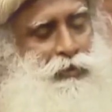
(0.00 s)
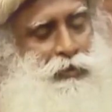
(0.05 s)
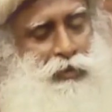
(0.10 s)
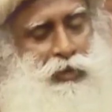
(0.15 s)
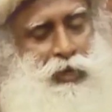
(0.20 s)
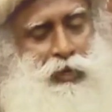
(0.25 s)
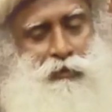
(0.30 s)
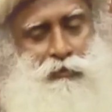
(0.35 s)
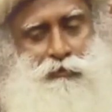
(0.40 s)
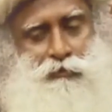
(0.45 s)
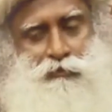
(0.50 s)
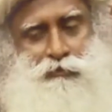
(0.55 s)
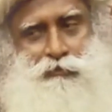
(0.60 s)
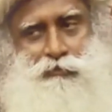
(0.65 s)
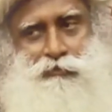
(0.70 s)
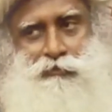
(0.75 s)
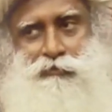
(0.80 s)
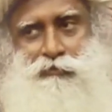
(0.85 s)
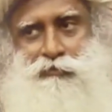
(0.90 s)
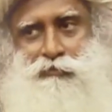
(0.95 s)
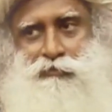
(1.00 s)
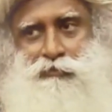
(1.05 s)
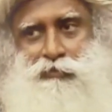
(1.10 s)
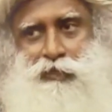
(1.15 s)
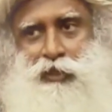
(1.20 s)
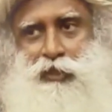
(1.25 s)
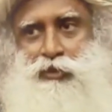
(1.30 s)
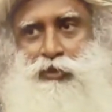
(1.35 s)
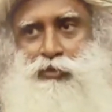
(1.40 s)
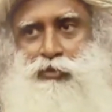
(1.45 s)
Now,
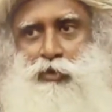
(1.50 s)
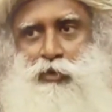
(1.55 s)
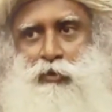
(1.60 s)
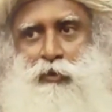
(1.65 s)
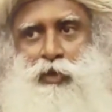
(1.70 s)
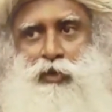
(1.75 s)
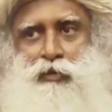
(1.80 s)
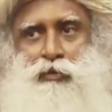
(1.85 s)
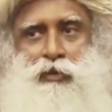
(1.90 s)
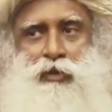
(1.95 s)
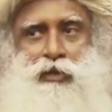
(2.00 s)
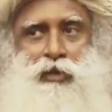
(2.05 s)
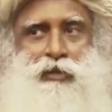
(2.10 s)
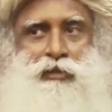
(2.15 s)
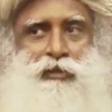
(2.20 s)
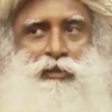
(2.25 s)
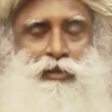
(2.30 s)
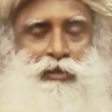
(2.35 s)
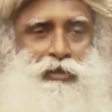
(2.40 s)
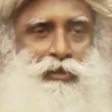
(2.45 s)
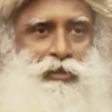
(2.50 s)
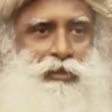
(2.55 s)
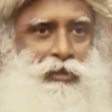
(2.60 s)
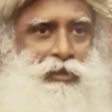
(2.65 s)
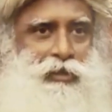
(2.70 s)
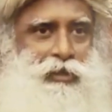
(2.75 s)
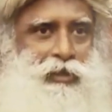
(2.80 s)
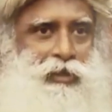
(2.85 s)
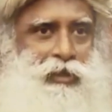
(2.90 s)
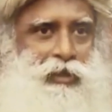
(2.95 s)
there is no way you can
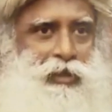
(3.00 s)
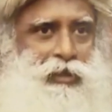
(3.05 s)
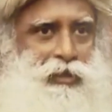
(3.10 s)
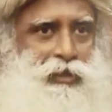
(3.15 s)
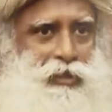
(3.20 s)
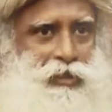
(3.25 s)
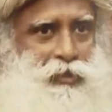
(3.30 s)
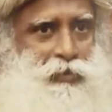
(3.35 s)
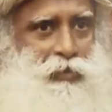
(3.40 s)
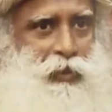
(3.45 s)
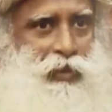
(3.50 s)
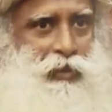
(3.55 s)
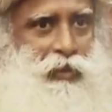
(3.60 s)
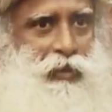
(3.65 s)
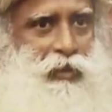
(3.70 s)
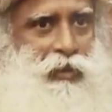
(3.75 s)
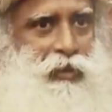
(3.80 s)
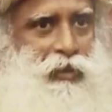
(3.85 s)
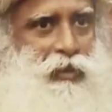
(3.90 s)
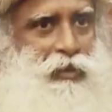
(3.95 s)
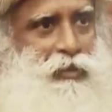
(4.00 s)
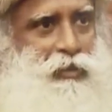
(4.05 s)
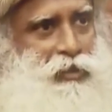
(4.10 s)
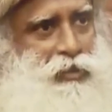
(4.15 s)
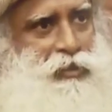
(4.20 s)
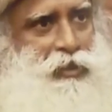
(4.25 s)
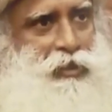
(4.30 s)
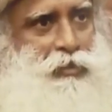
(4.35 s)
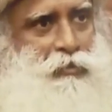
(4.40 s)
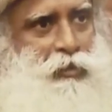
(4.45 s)
exist in this weather, in
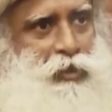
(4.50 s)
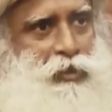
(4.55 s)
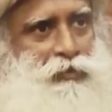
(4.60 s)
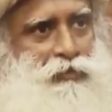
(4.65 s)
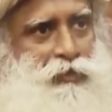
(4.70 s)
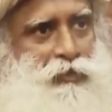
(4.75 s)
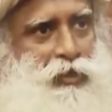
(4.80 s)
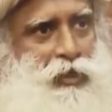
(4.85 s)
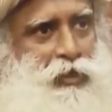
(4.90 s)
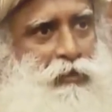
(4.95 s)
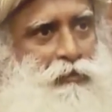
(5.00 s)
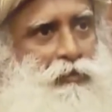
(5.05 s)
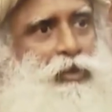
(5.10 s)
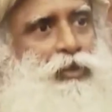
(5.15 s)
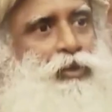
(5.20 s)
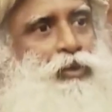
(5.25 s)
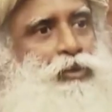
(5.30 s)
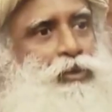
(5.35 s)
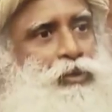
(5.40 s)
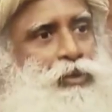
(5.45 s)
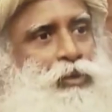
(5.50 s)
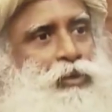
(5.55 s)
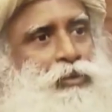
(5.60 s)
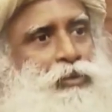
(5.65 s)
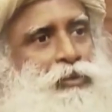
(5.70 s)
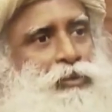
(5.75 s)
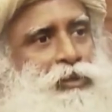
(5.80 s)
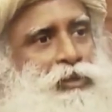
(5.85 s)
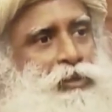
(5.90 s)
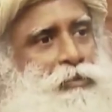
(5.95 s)
this atmosphere, with those clothes.